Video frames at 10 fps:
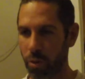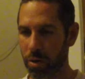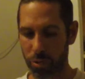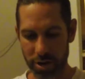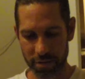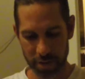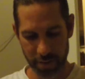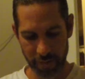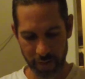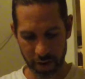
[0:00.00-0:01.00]
one of the,
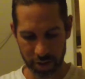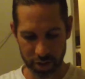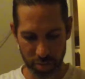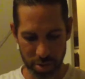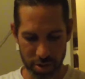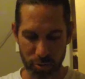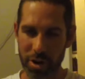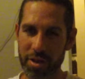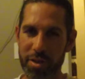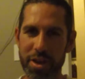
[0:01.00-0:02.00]
if I can jump in here, one
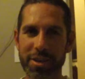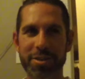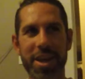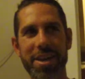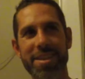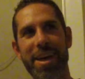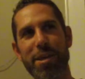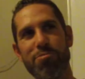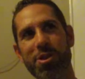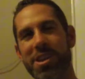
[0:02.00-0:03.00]
of the things that he
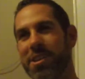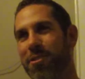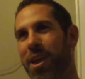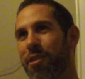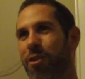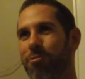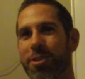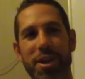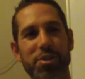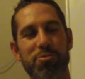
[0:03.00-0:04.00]
put in here that I thought was
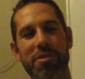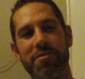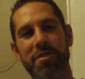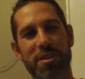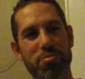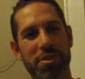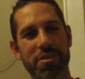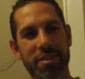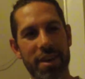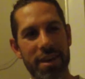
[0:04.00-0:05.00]
actually pretty funny,
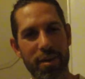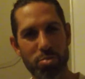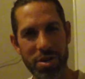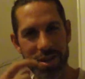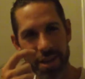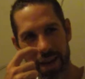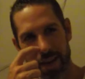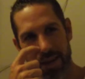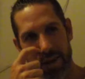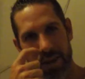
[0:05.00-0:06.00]
because being
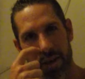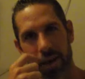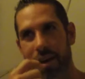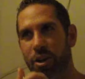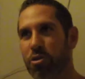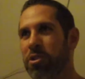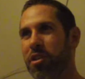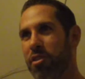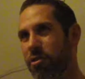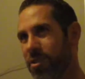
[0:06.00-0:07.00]
a early
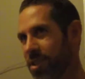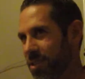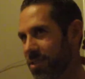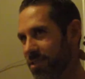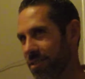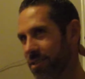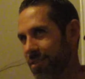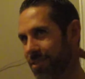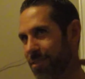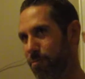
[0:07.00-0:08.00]
30s
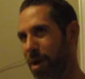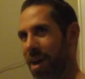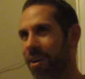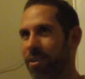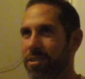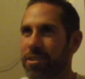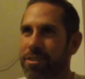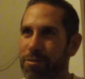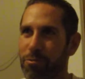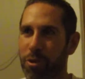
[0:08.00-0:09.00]
male
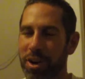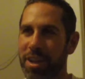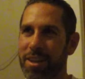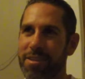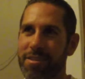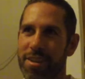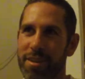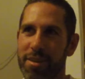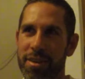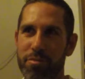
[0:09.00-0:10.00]
working in
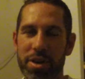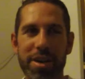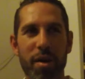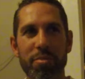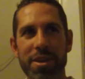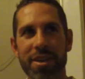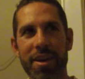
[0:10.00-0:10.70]
a big company,